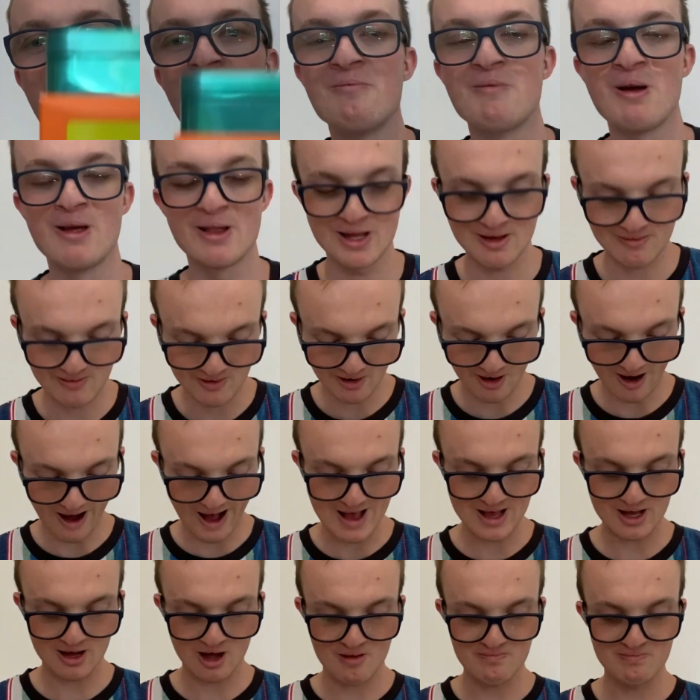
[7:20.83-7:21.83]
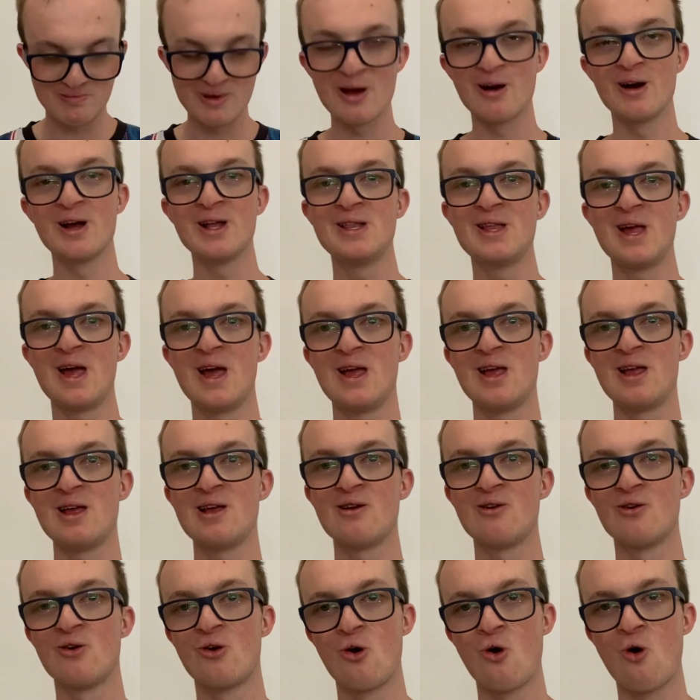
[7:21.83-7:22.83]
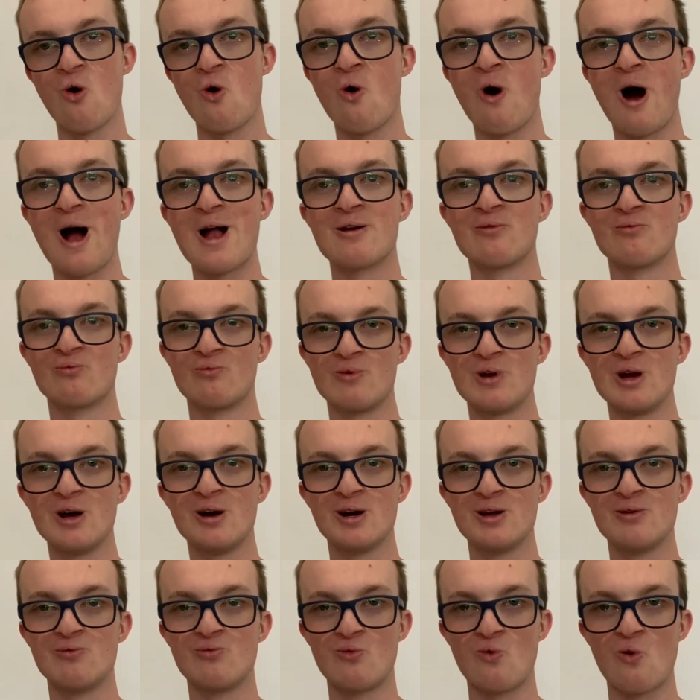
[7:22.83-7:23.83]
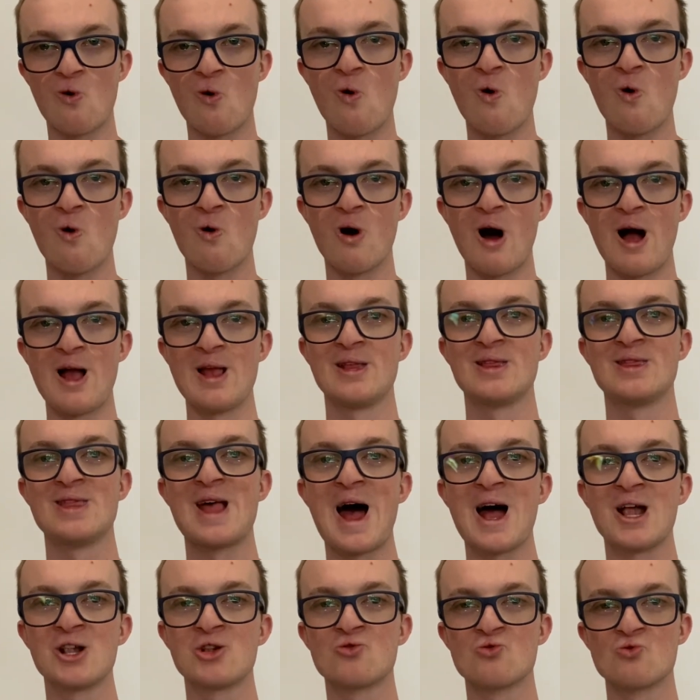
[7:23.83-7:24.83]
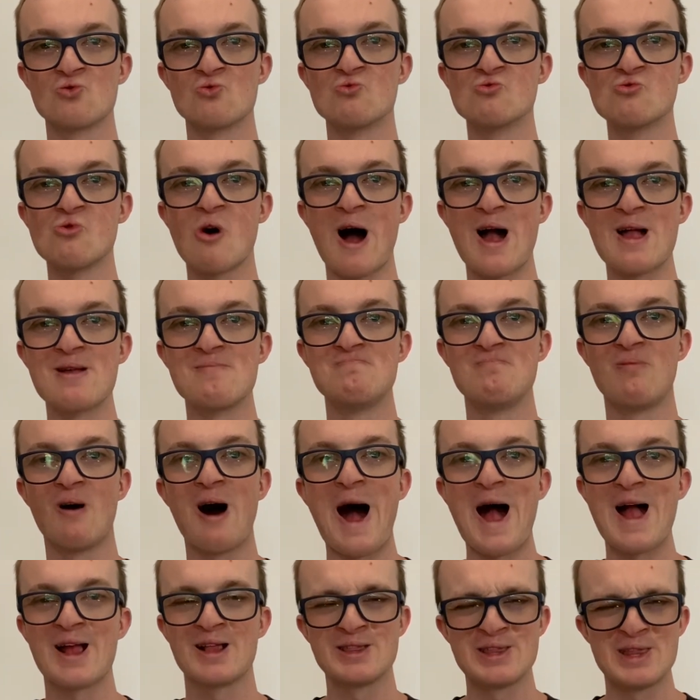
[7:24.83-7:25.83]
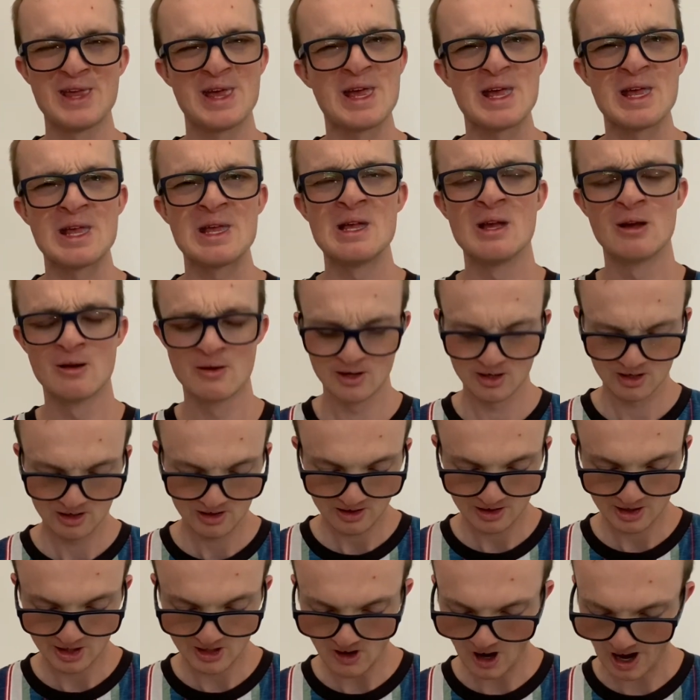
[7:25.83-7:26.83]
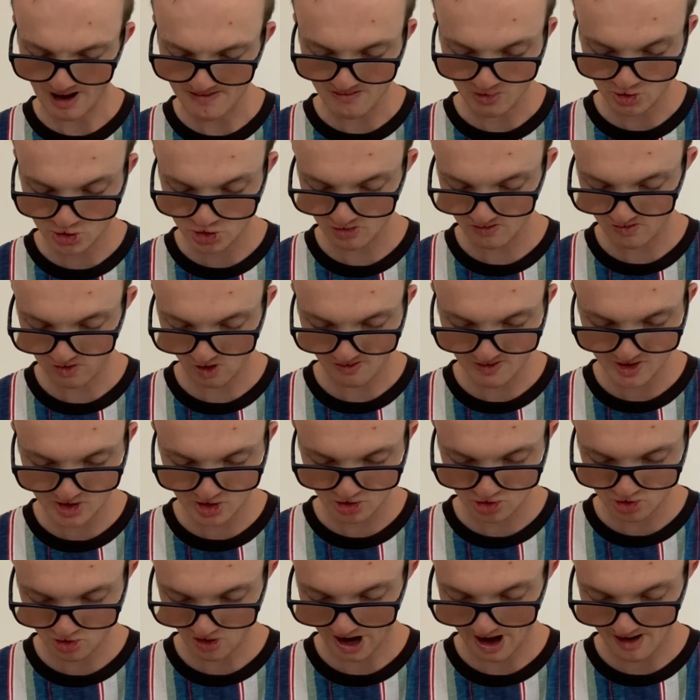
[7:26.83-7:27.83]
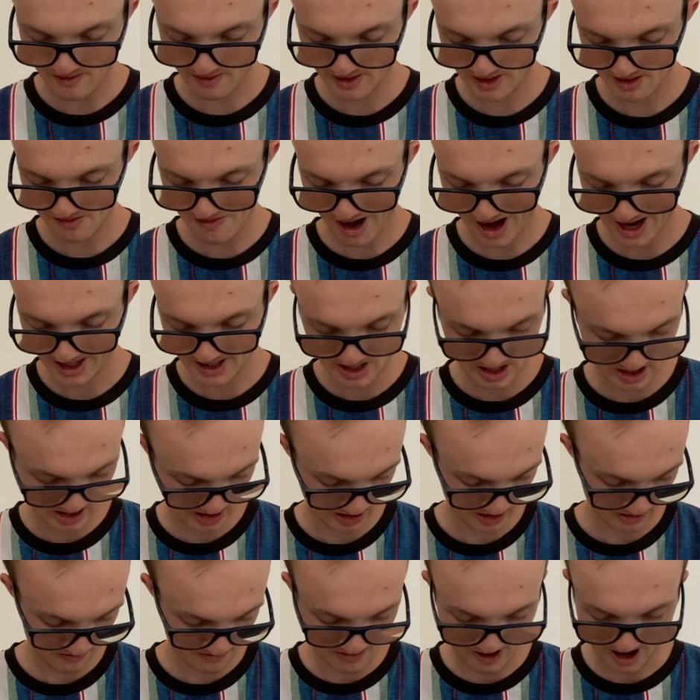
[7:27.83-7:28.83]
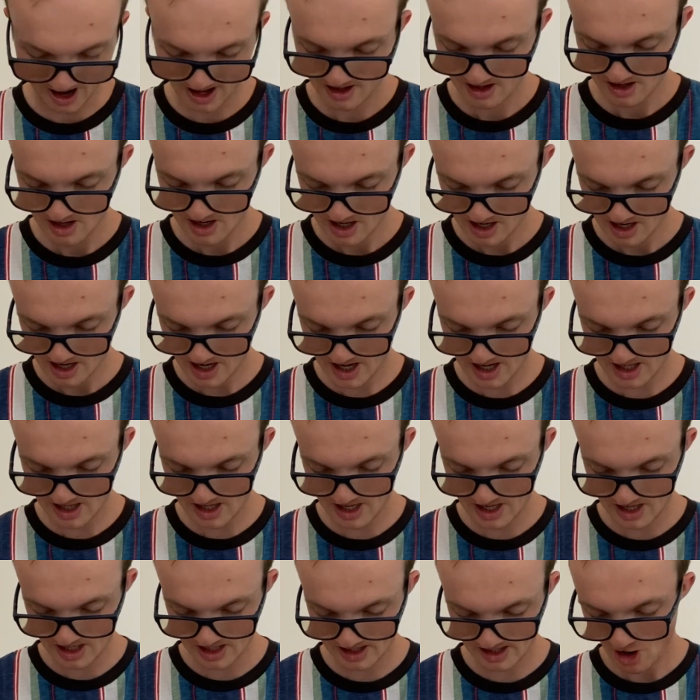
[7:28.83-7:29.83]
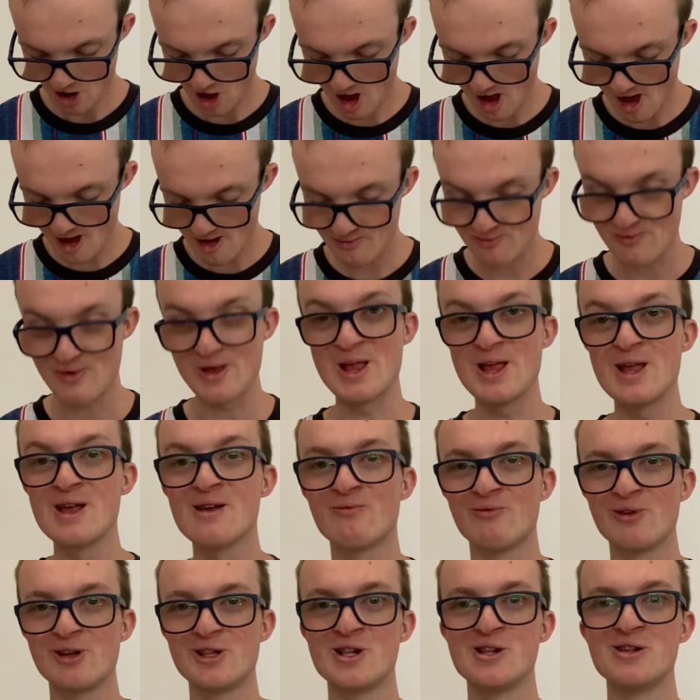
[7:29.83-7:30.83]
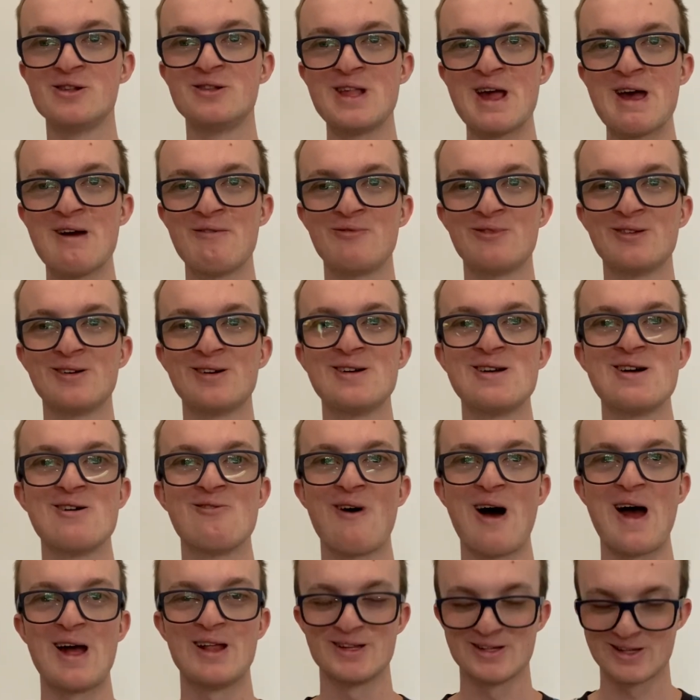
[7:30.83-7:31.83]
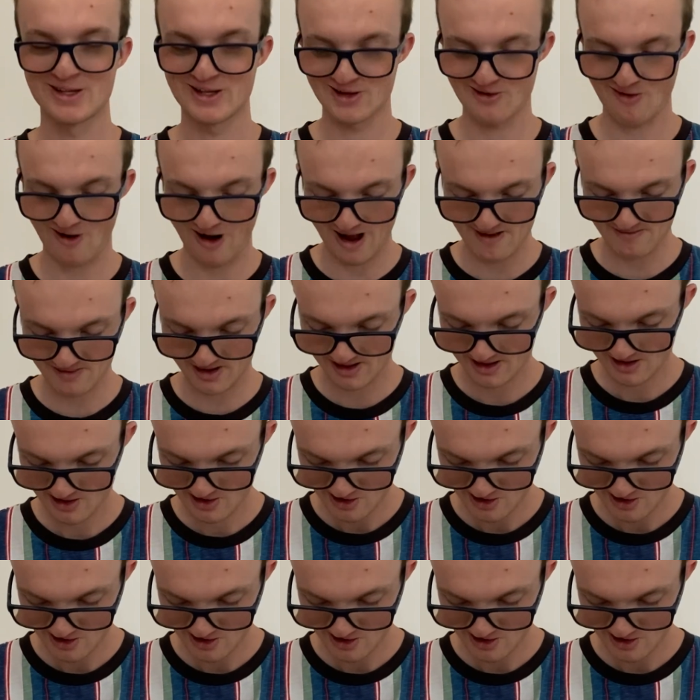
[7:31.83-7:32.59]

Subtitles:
I mean, if you like a billy tea, or like a really raw, like natural, like black tea, probably should try it with some honey in it. But it is earthy, which is definitely a way to describe it.